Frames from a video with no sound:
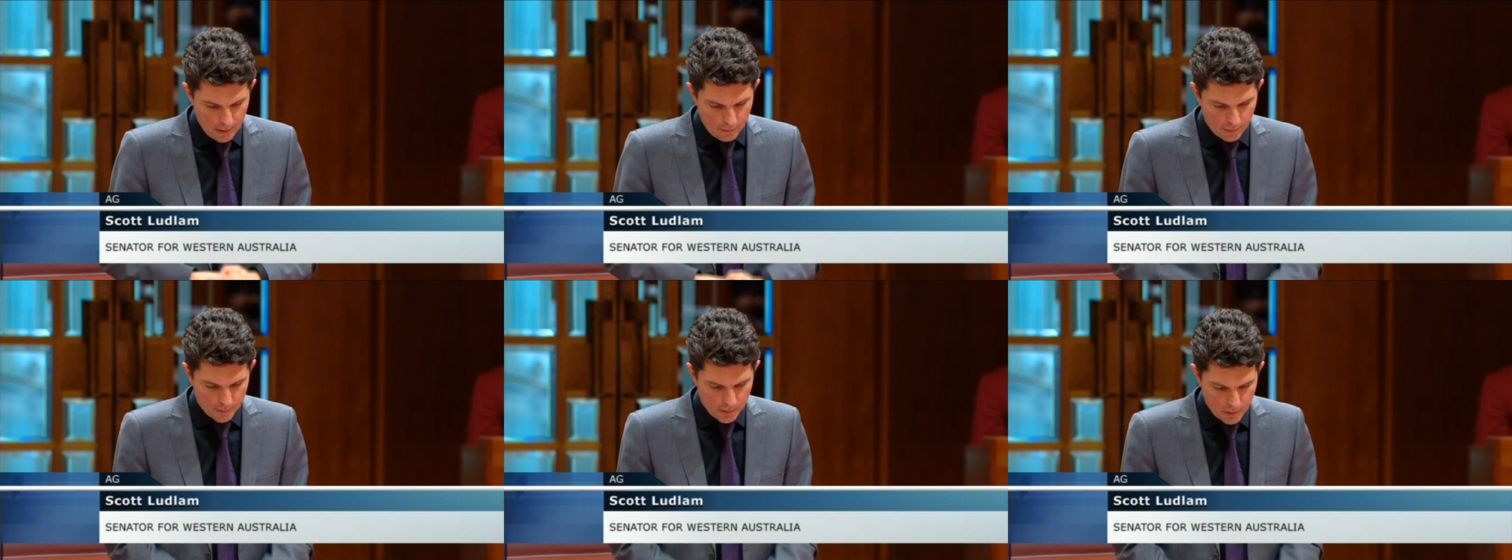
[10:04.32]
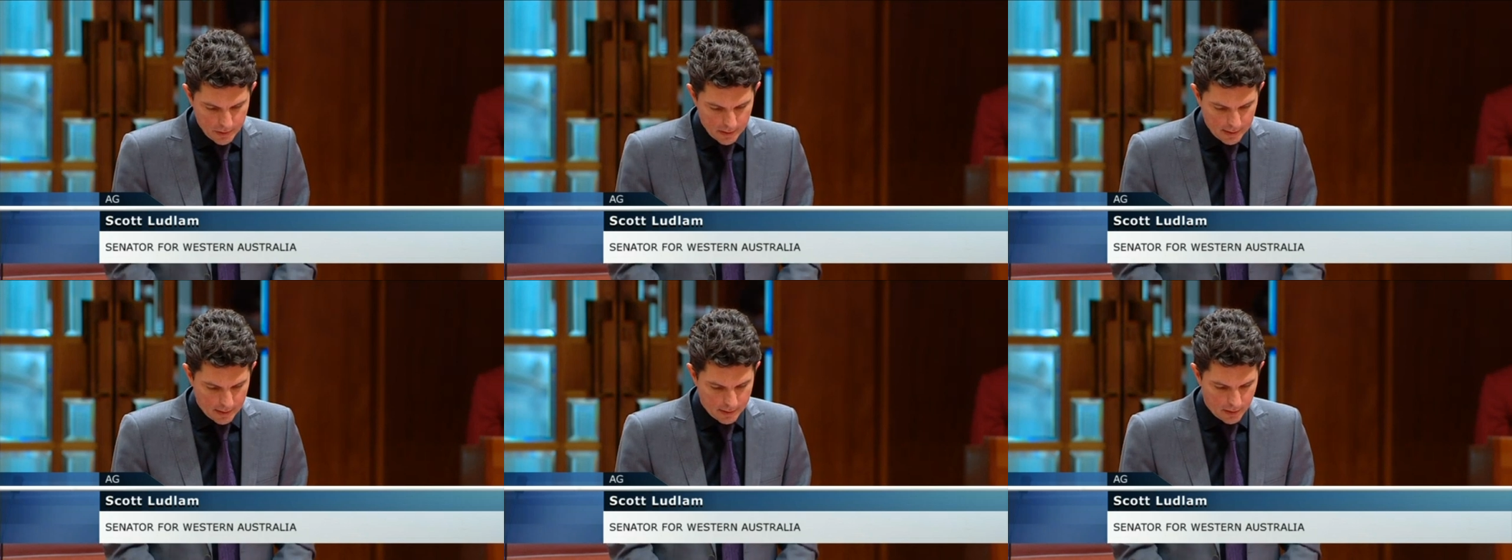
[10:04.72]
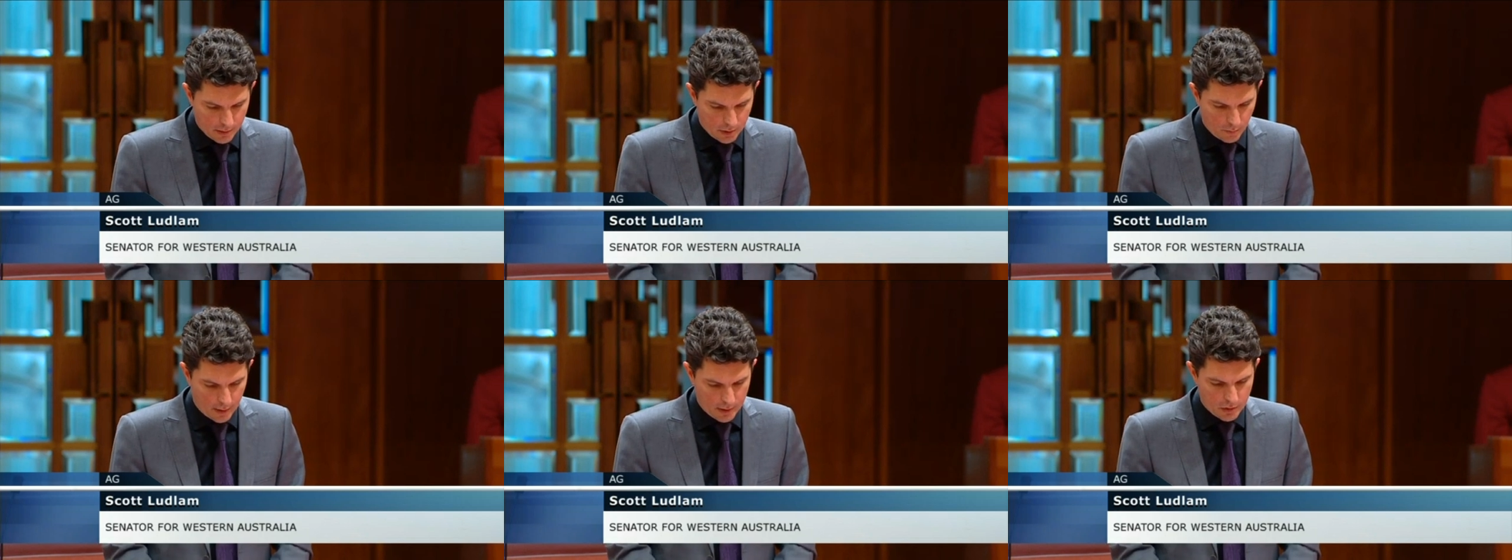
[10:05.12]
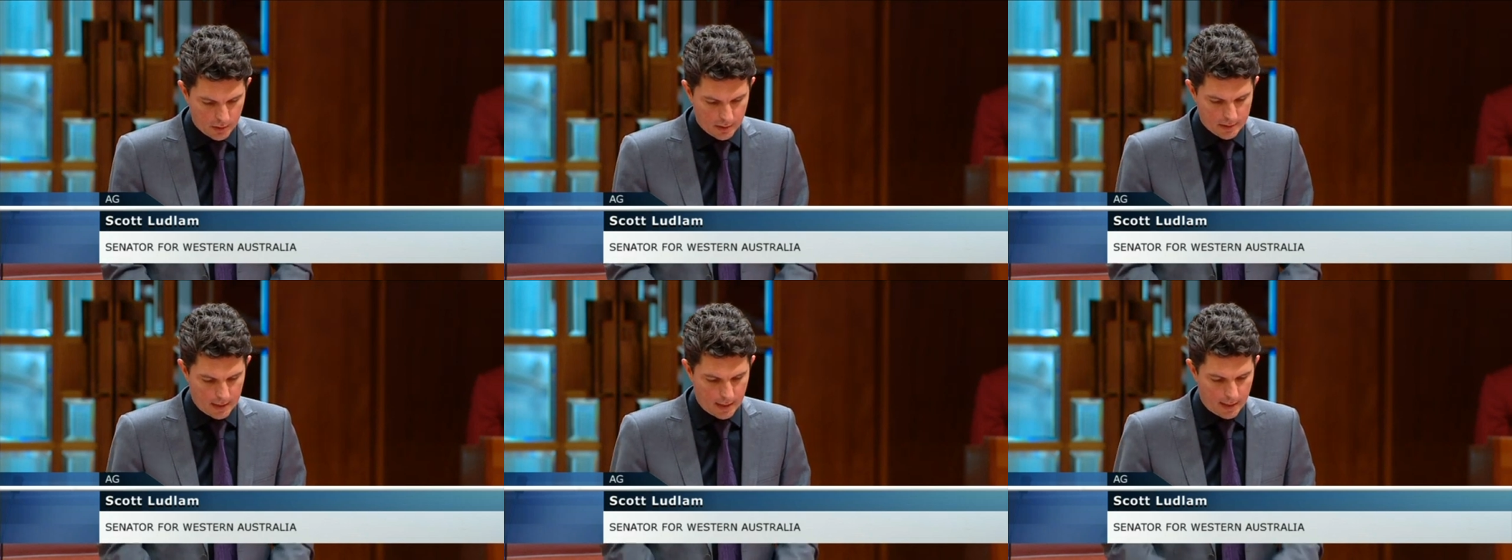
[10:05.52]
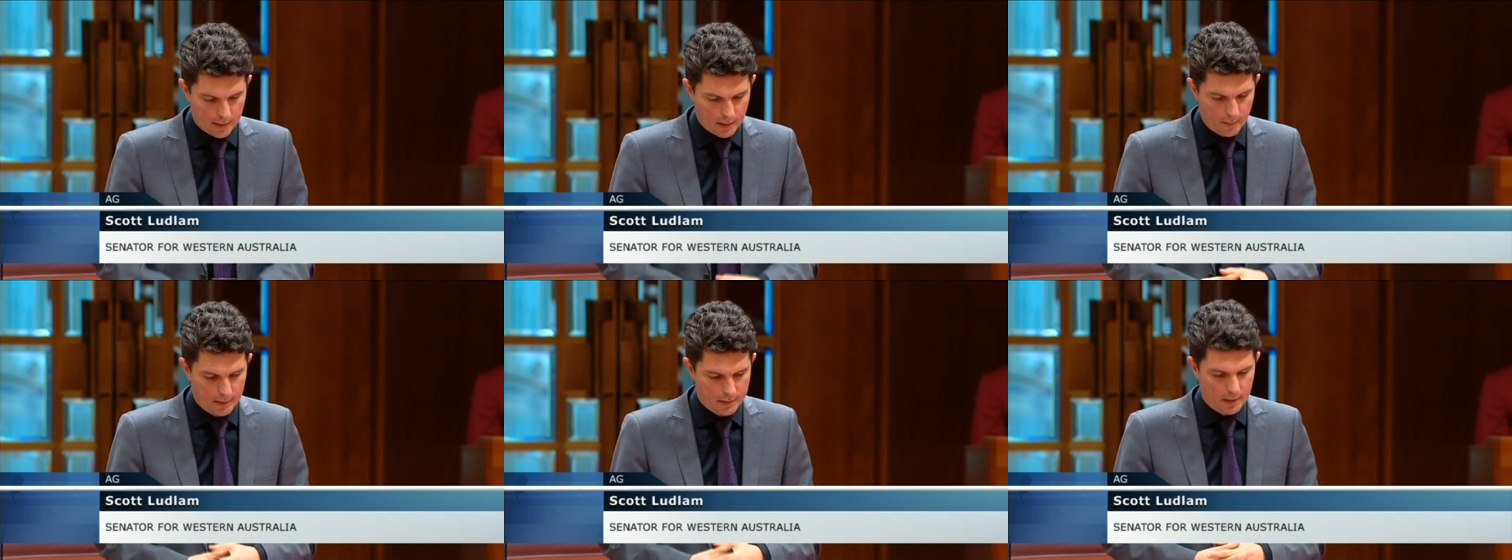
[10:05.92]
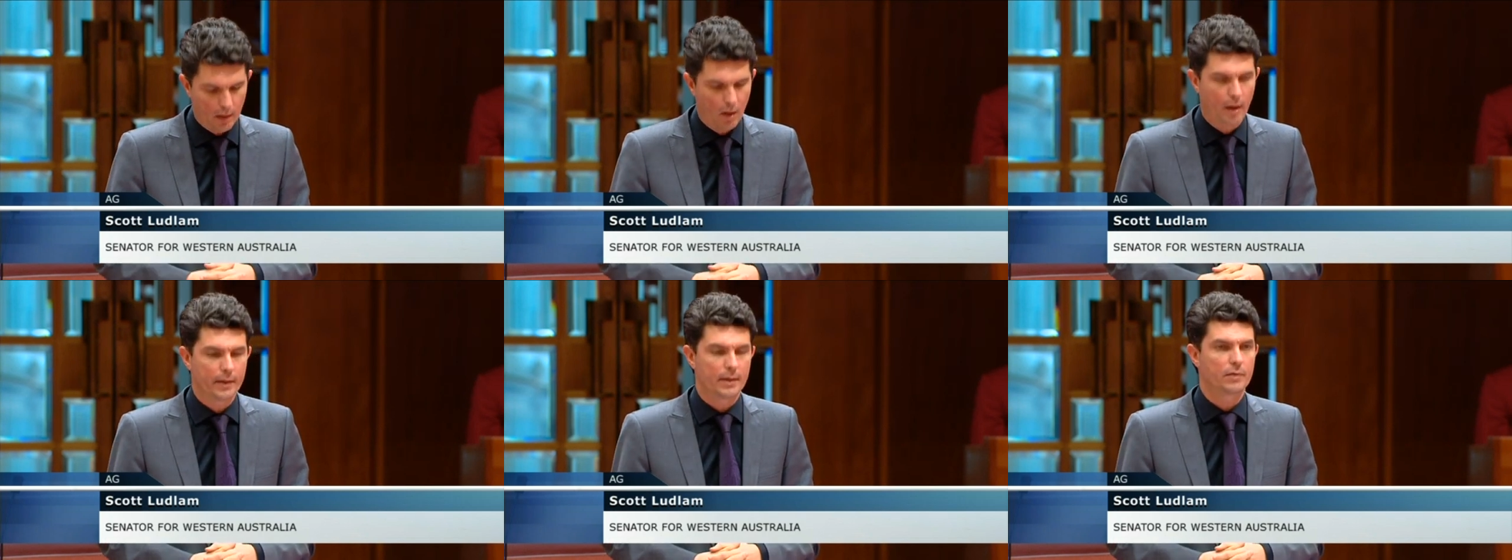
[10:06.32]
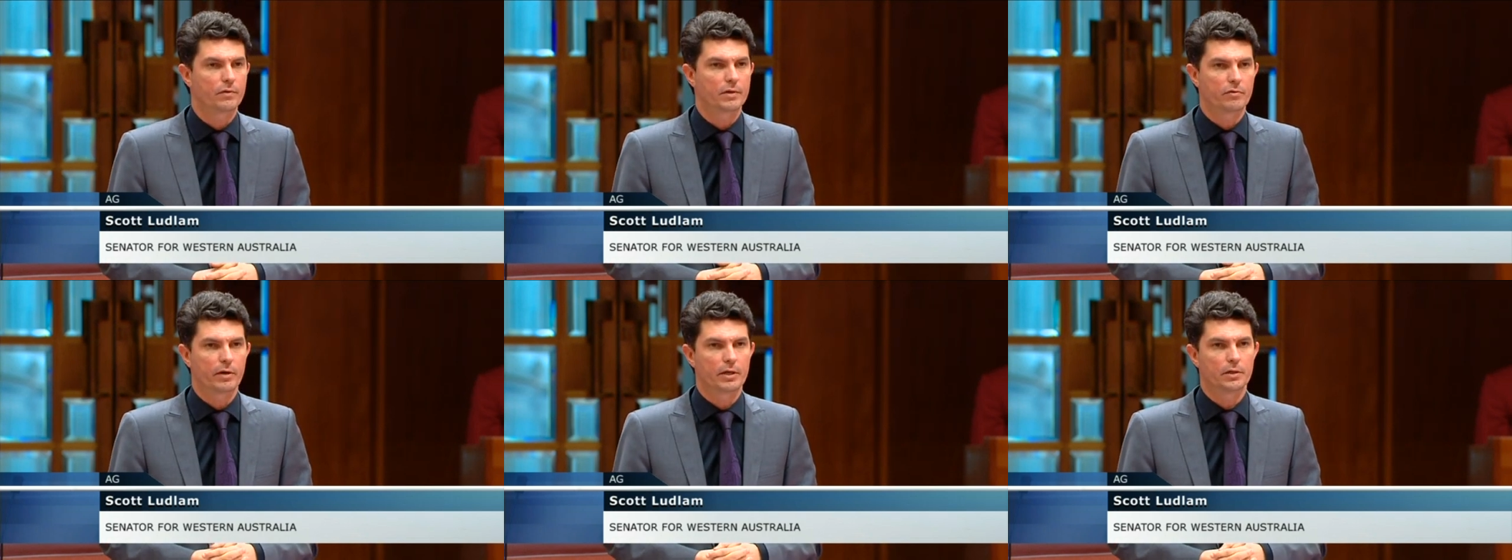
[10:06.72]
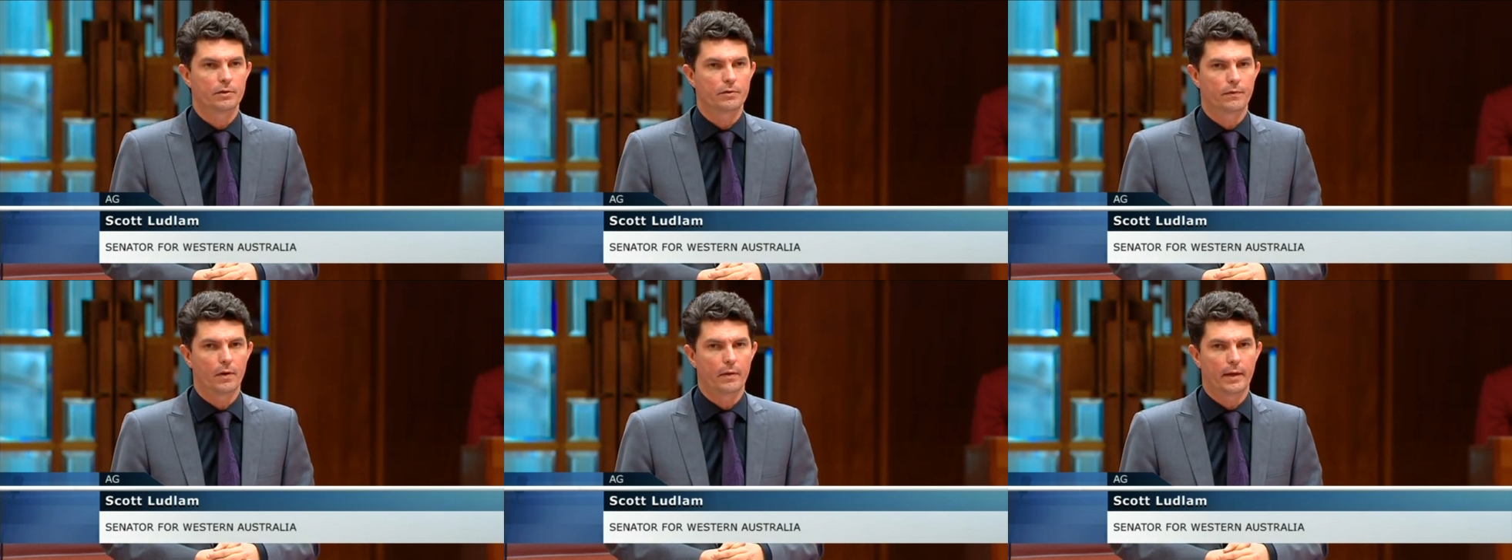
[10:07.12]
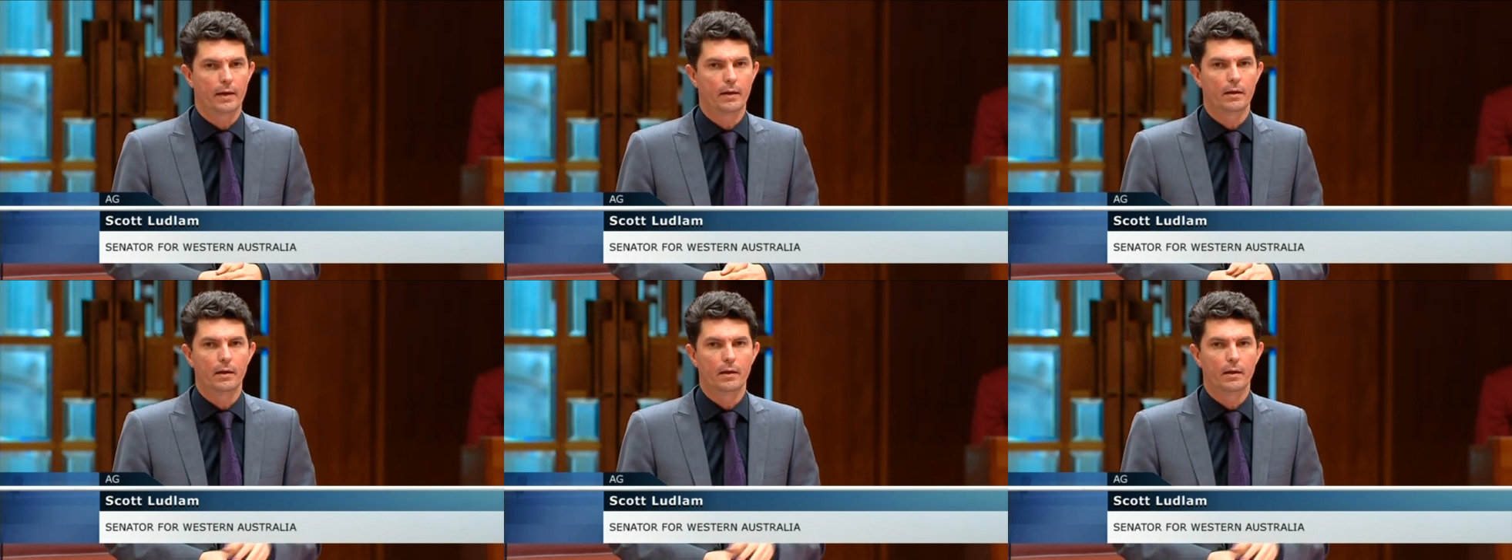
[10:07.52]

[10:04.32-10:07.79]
from using that situation as an argument to lighten its restrictions further.